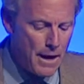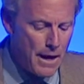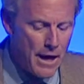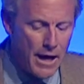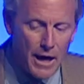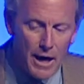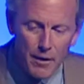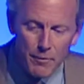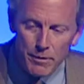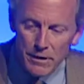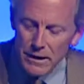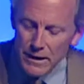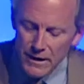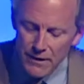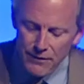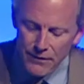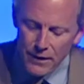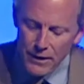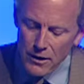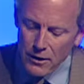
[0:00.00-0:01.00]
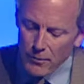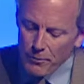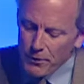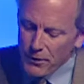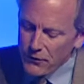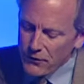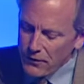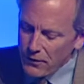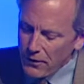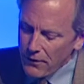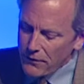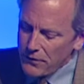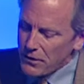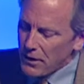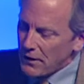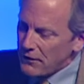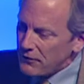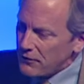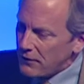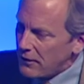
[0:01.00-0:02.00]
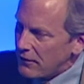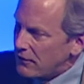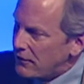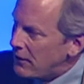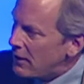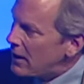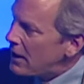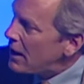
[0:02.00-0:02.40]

And I believe that your pursuit of justice,